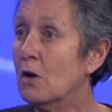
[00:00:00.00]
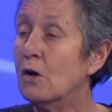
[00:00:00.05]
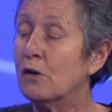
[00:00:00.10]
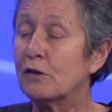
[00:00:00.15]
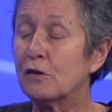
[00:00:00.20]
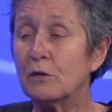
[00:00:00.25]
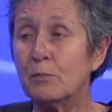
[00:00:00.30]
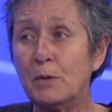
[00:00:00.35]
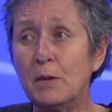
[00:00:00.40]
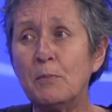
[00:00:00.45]

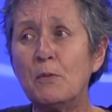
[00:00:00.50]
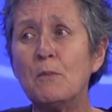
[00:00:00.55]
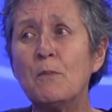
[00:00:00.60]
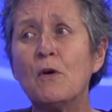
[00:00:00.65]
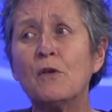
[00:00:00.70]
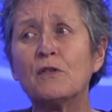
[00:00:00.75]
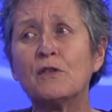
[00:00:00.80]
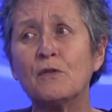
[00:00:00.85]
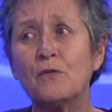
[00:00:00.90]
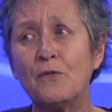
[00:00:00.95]
So the people
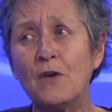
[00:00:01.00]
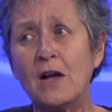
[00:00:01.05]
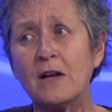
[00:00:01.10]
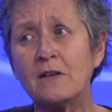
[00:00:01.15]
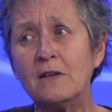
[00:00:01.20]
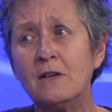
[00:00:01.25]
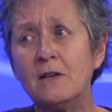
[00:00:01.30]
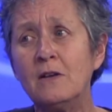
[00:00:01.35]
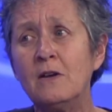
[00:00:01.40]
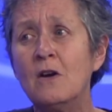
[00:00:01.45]
most
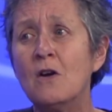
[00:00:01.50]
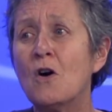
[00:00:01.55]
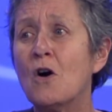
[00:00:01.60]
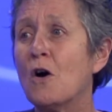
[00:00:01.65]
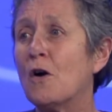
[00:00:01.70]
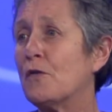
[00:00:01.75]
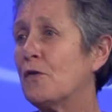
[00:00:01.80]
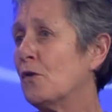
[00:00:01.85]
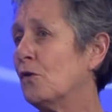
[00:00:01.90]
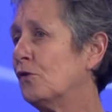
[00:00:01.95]
affected
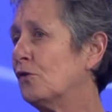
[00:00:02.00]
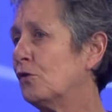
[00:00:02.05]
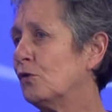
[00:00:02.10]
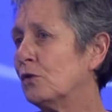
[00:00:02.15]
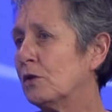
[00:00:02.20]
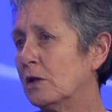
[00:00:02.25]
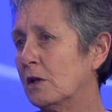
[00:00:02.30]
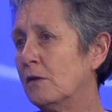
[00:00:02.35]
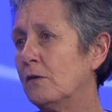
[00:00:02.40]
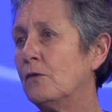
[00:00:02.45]
are those who
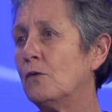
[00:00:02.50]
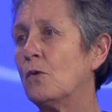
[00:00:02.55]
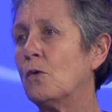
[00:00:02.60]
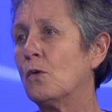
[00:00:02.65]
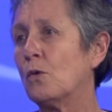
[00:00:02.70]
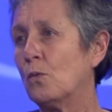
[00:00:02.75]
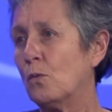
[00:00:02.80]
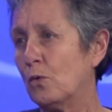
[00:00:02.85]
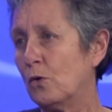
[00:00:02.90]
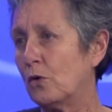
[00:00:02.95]
live
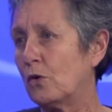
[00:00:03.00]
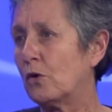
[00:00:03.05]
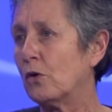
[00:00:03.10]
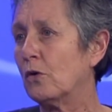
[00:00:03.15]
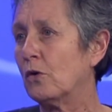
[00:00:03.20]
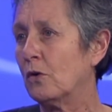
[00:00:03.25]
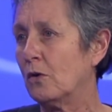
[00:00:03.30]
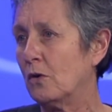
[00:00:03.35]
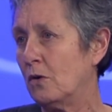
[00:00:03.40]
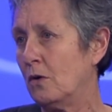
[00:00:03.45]
or work
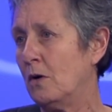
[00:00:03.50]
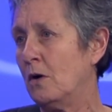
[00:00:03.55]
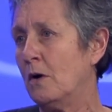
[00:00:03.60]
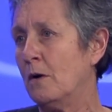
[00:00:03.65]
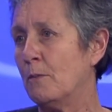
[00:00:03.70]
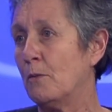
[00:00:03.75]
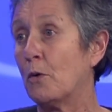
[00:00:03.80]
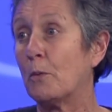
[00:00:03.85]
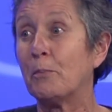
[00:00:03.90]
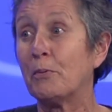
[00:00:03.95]

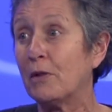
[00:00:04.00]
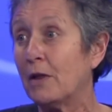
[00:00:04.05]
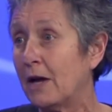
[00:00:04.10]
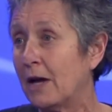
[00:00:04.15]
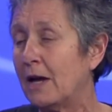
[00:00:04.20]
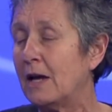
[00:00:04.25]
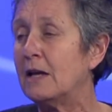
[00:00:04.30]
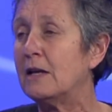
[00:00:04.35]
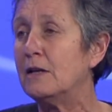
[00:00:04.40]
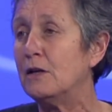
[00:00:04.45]
or
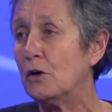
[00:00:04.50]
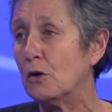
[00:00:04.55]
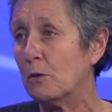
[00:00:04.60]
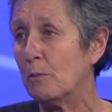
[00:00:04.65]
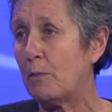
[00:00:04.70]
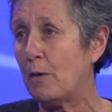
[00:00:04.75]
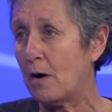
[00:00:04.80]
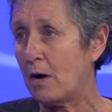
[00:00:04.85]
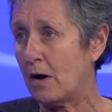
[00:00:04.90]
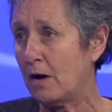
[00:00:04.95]
play
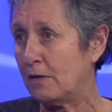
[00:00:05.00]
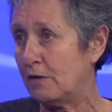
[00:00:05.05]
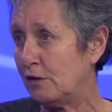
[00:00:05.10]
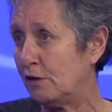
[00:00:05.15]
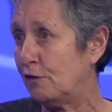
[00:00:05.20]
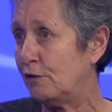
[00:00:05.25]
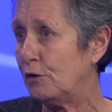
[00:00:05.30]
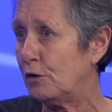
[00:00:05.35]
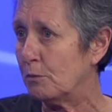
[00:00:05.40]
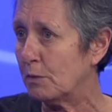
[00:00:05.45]
nearby
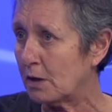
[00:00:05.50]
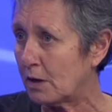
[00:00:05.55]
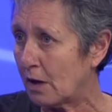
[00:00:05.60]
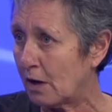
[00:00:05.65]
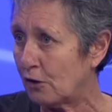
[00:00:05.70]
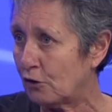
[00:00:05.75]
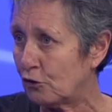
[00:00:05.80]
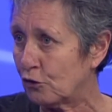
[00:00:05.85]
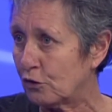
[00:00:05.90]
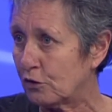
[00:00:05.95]
these
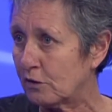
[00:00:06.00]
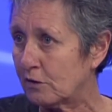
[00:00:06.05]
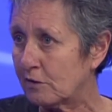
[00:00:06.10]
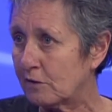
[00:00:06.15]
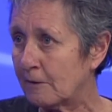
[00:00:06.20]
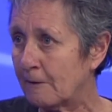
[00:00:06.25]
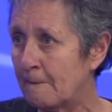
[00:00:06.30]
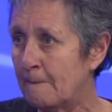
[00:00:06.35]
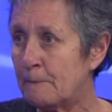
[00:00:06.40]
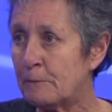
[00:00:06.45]

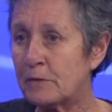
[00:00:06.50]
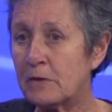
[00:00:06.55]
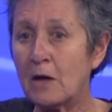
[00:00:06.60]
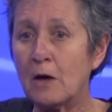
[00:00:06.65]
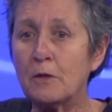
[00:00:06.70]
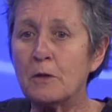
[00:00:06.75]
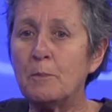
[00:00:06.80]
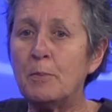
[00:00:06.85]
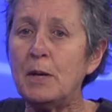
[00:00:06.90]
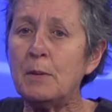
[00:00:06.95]
fumigations.
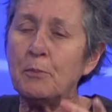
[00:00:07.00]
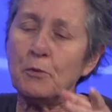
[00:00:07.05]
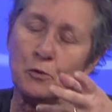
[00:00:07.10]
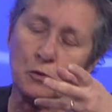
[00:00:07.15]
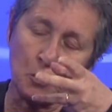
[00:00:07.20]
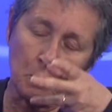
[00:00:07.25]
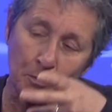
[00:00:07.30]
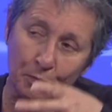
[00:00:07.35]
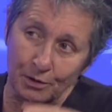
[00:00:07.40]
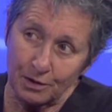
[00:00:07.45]
Now, the people
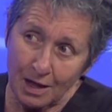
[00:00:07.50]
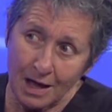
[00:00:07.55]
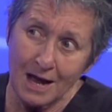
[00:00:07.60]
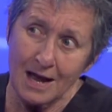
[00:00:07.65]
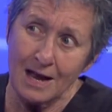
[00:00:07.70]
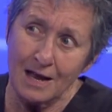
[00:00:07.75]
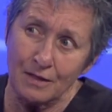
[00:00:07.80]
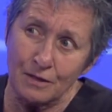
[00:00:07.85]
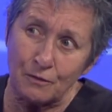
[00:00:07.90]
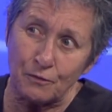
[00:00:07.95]
who
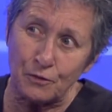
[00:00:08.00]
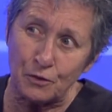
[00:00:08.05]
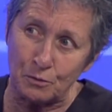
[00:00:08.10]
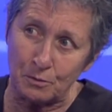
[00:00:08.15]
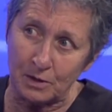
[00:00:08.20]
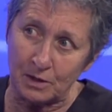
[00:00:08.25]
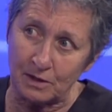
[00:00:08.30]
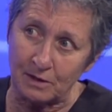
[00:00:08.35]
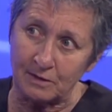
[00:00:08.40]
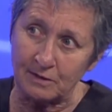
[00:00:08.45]
apply the
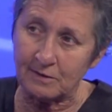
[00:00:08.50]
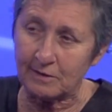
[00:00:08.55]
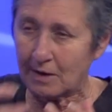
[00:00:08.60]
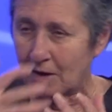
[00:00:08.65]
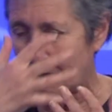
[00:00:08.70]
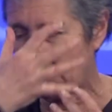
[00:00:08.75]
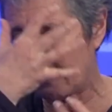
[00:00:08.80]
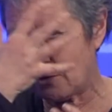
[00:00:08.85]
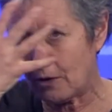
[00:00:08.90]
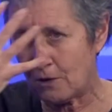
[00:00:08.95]
fumigants
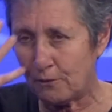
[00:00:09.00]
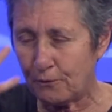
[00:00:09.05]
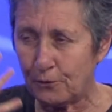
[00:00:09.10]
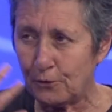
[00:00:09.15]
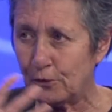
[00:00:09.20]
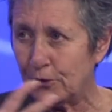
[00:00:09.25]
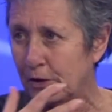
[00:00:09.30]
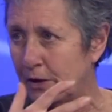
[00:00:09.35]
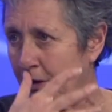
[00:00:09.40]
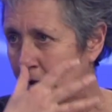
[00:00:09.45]
are
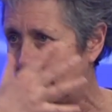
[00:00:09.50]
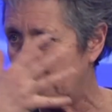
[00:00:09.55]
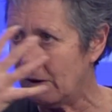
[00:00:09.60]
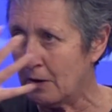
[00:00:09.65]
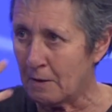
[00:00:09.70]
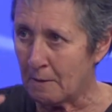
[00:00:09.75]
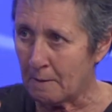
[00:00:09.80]
fully.